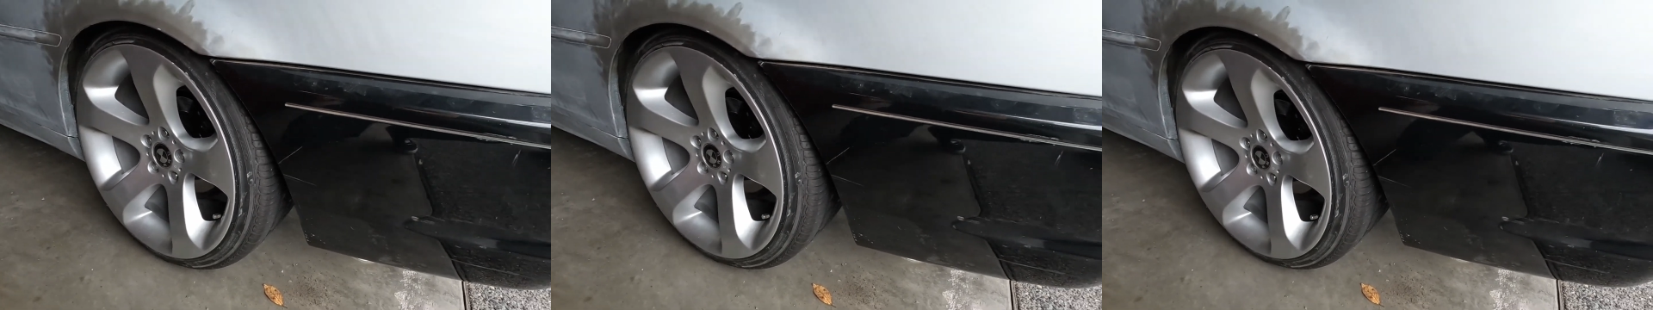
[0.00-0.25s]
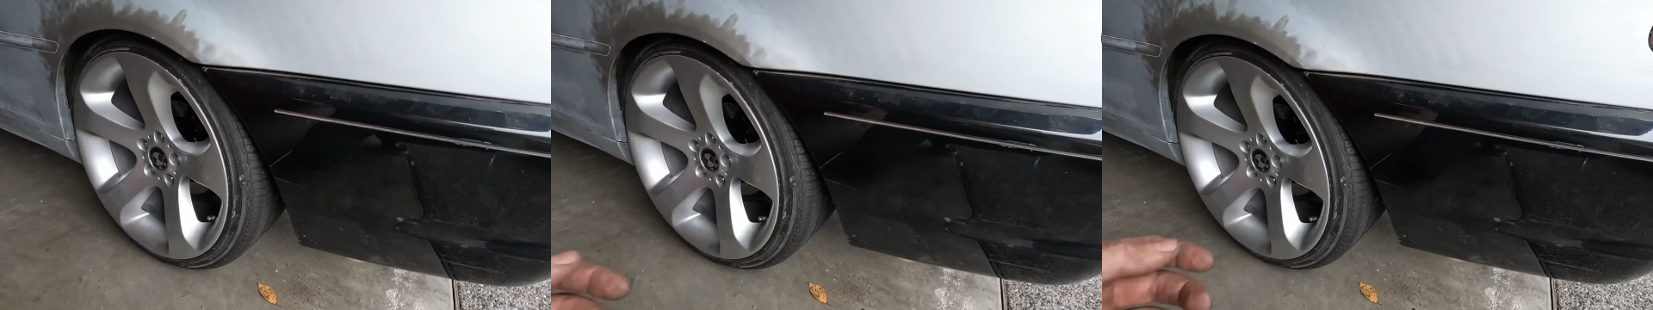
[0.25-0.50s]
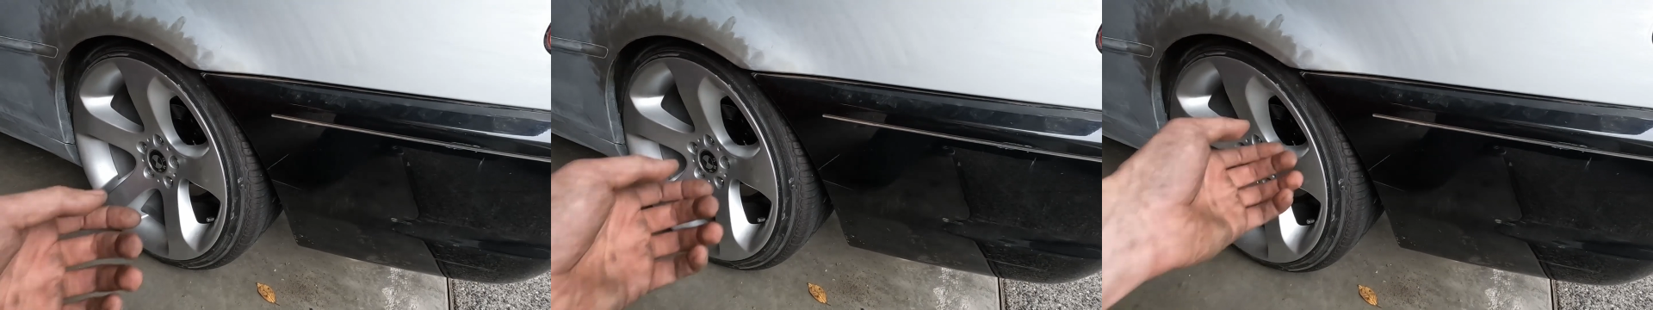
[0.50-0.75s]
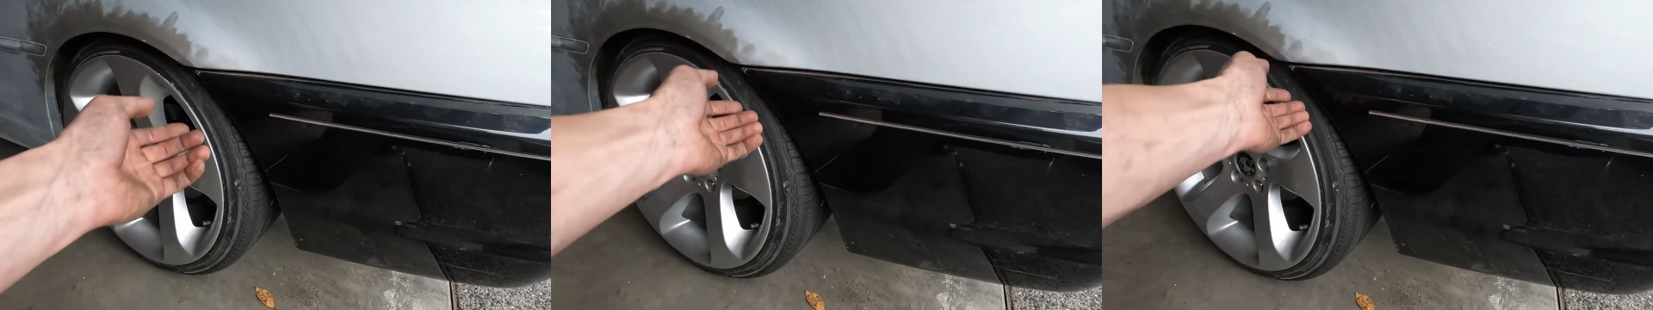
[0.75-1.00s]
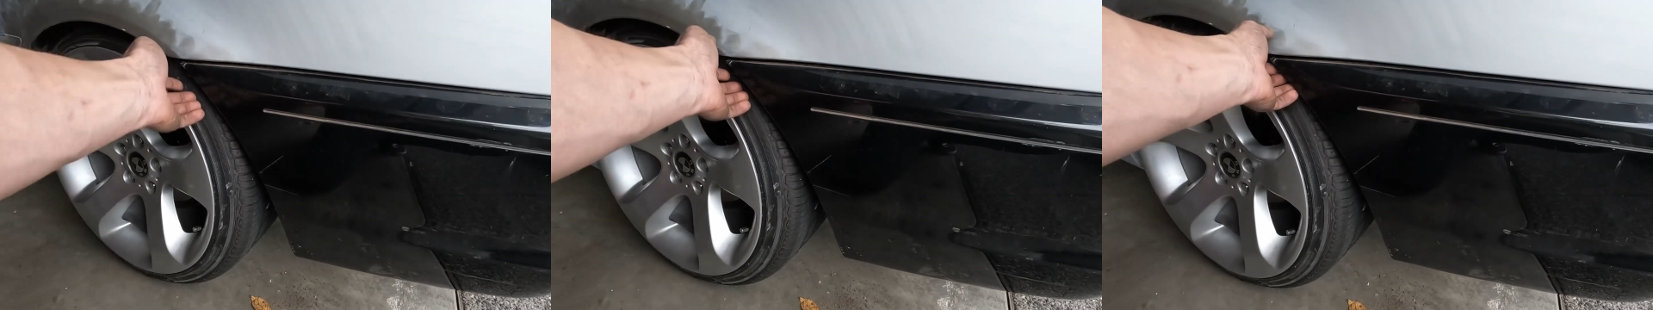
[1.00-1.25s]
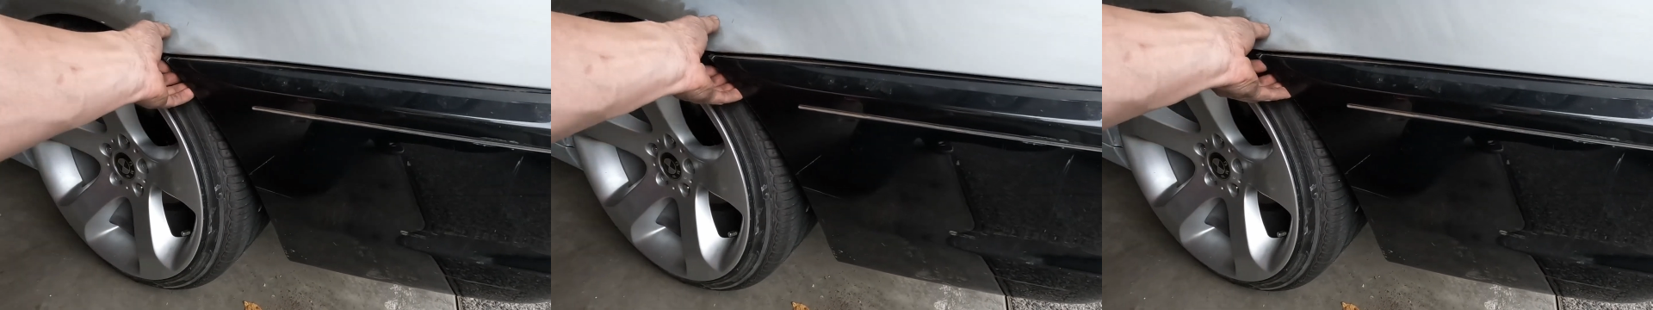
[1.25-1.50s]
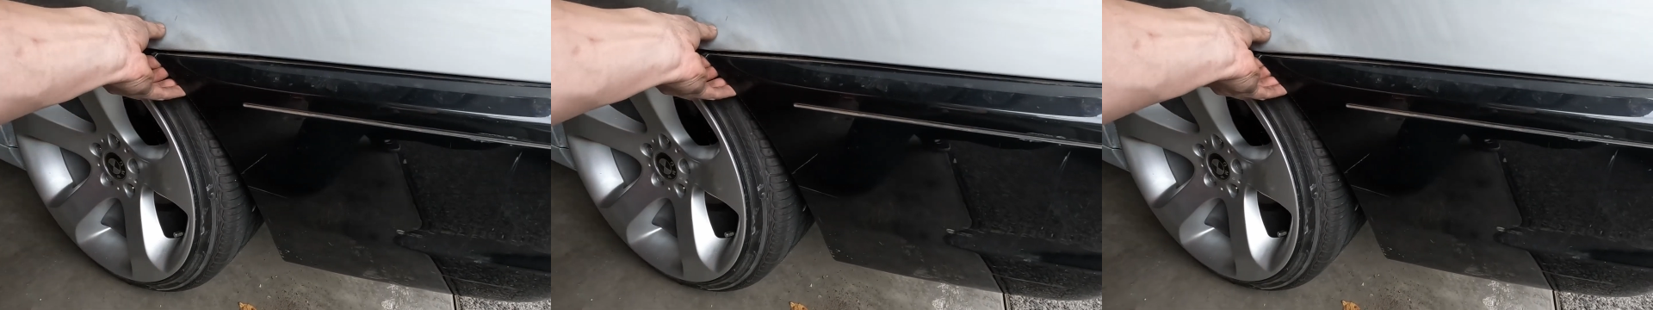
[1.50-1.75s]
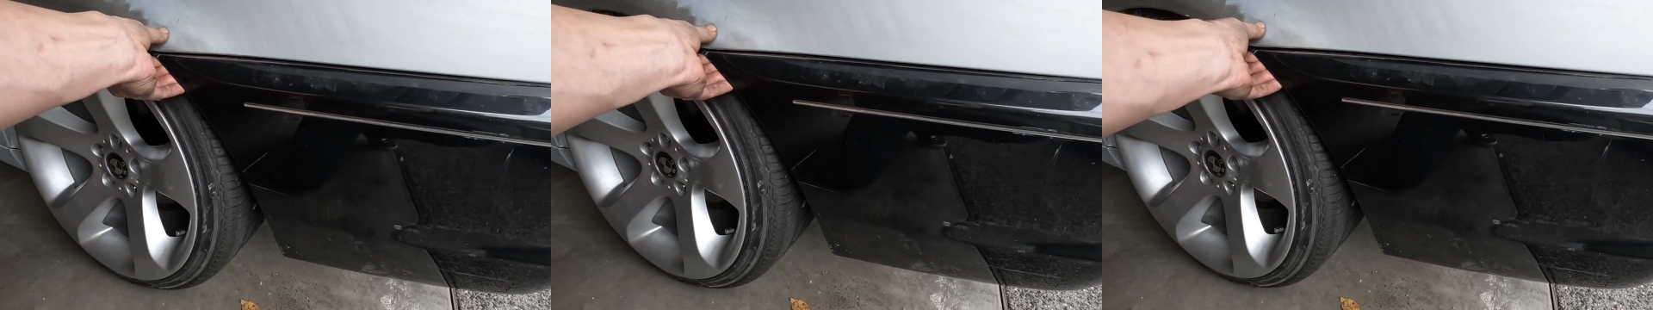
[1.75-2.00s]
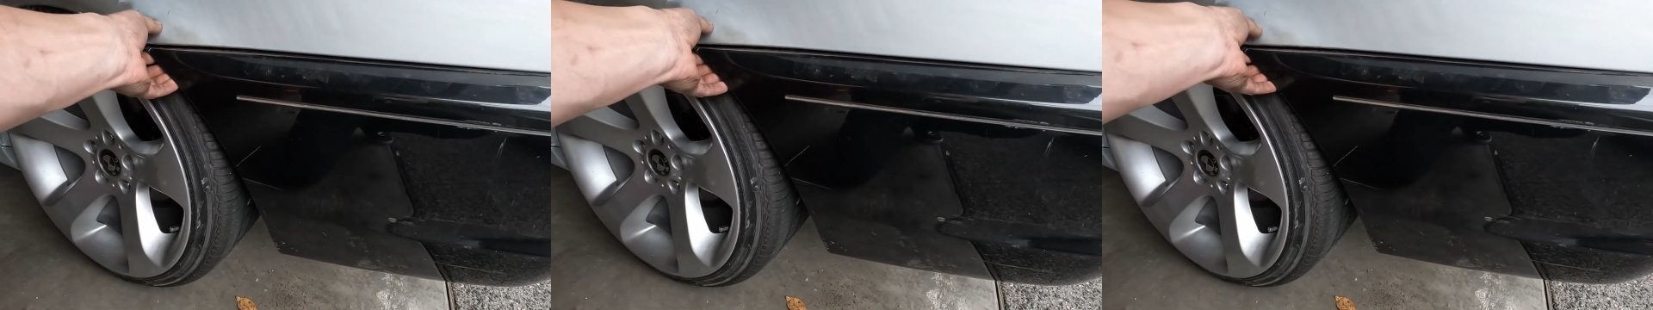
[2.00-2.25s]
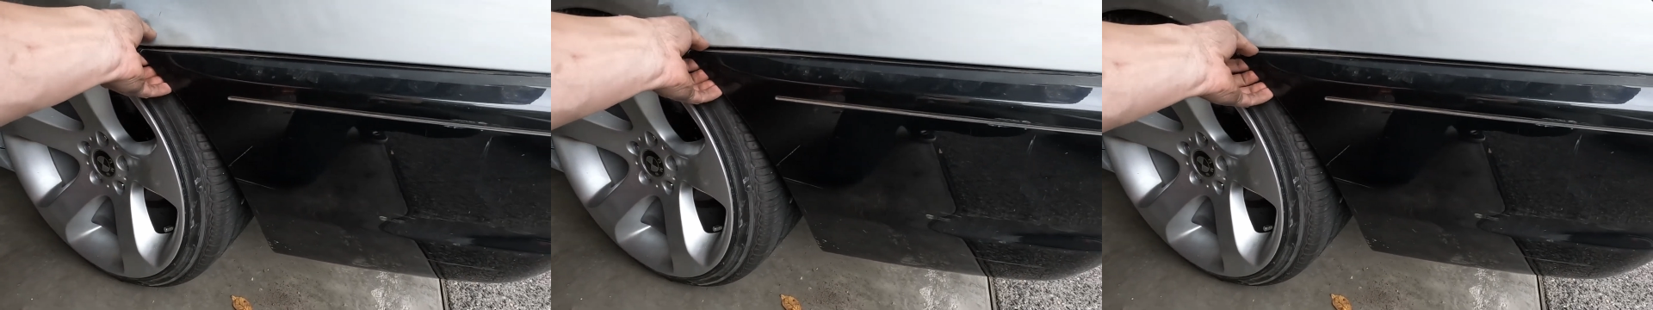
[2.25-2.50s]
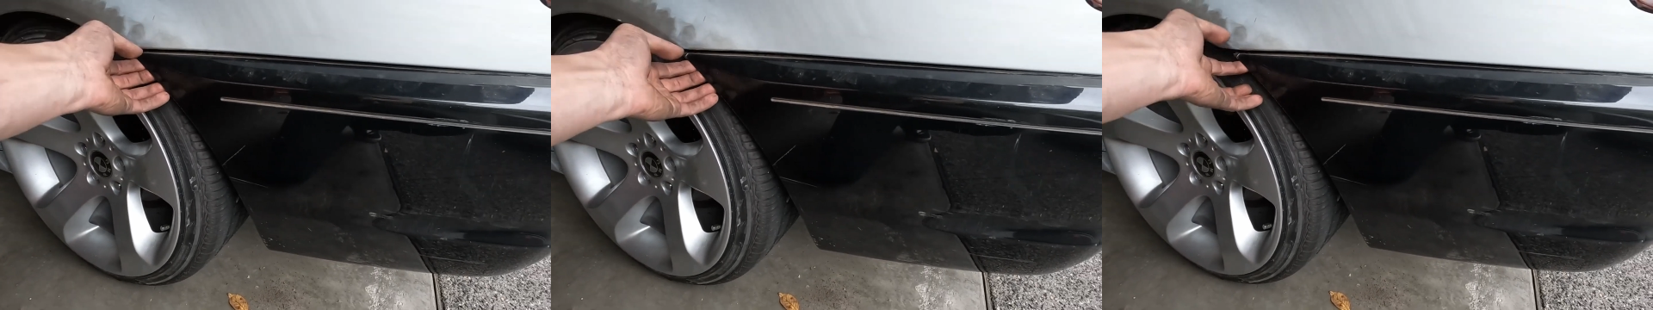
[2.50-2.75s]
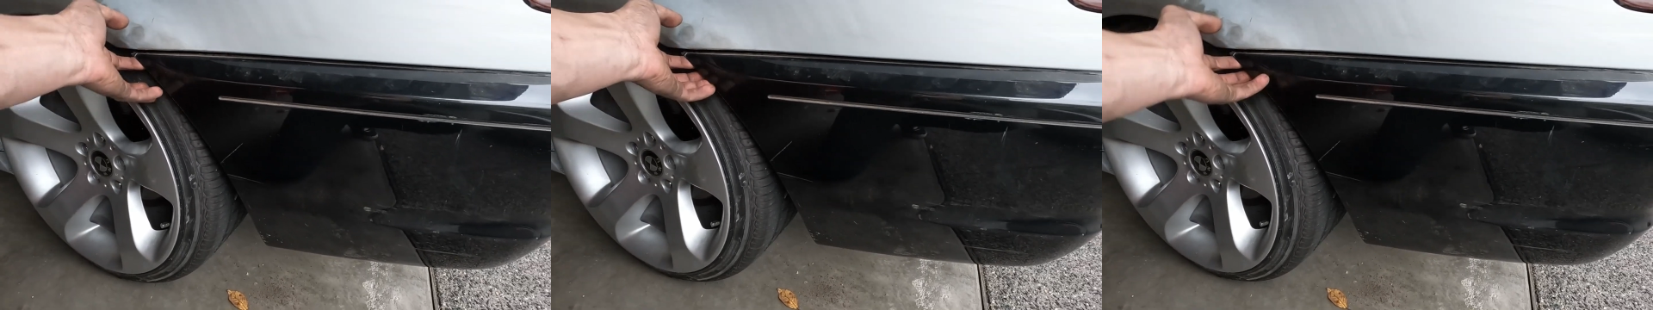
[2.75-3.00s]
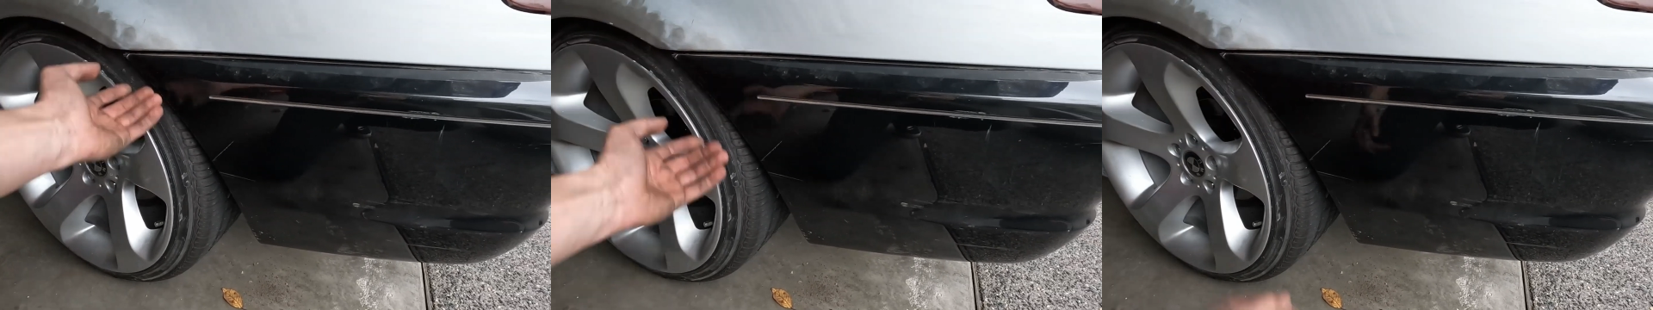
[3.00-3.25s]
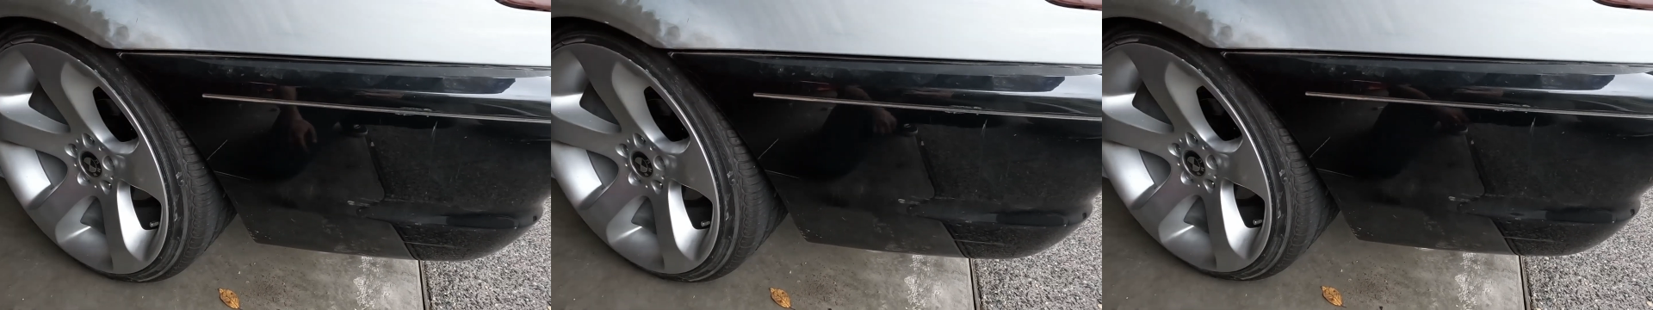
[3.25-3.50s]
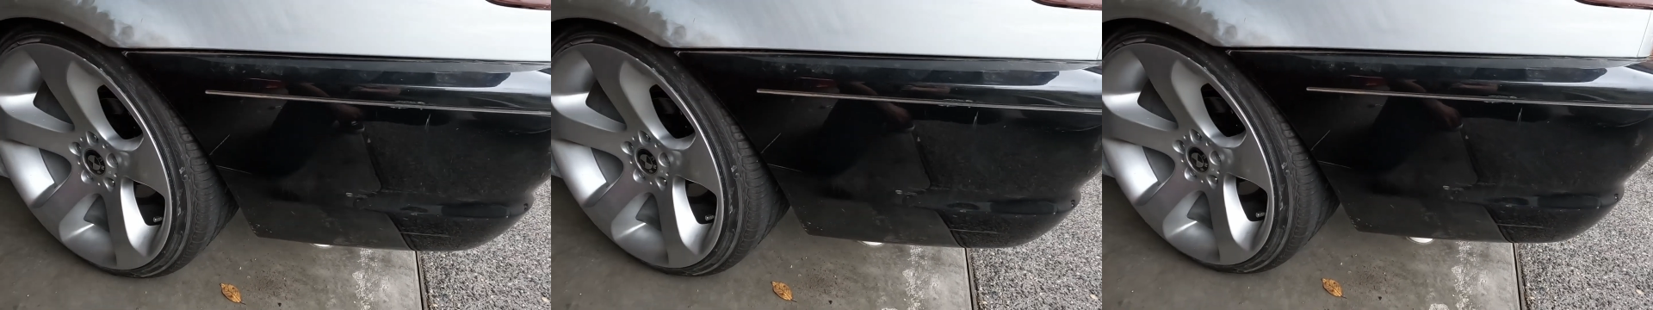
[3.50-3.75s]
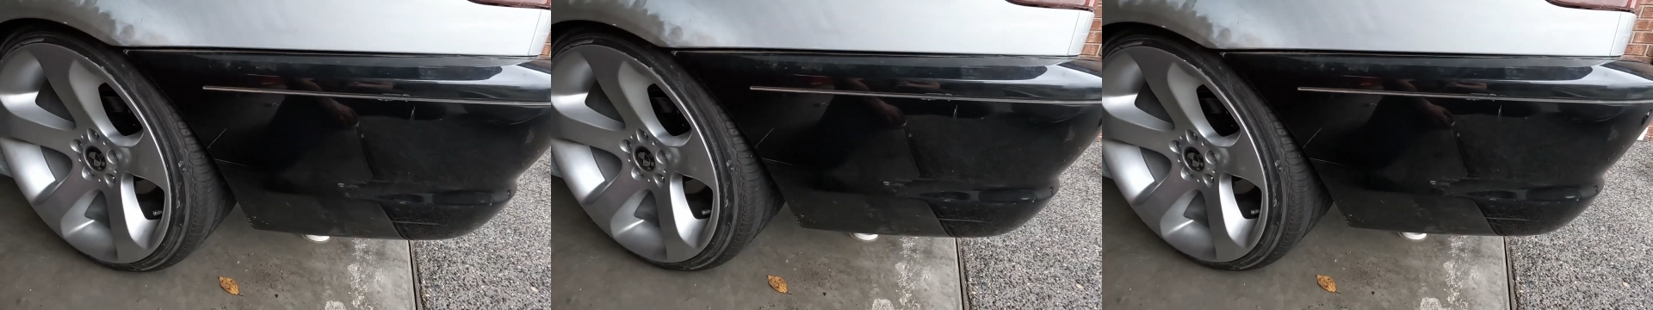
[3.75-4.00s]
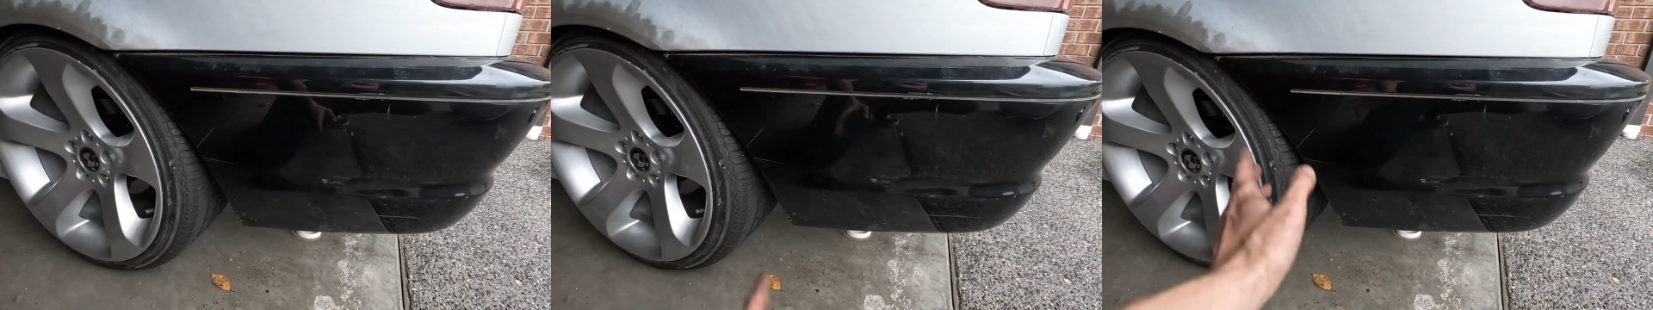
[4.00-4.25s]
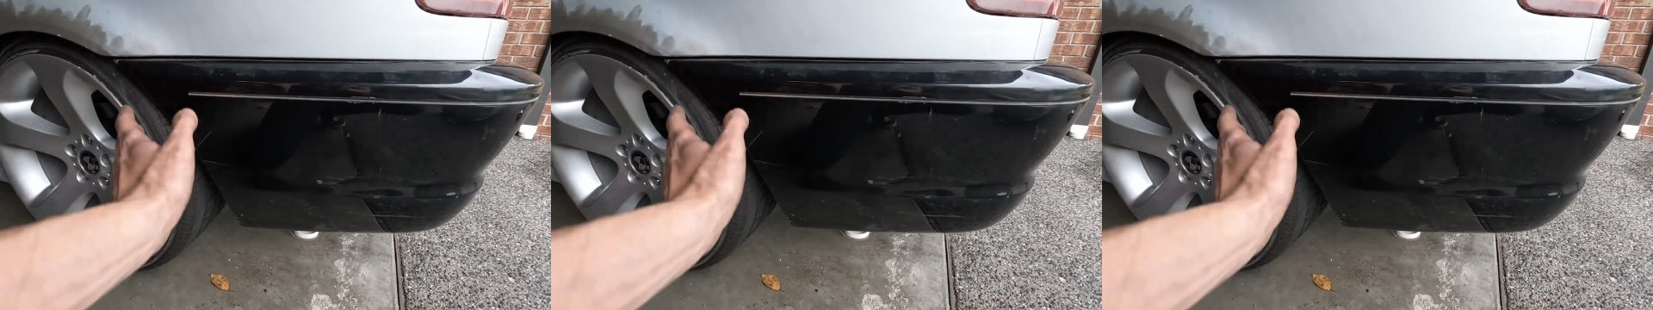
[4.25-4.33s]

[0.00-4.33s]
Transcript: No face is visible, so there are no lips to read.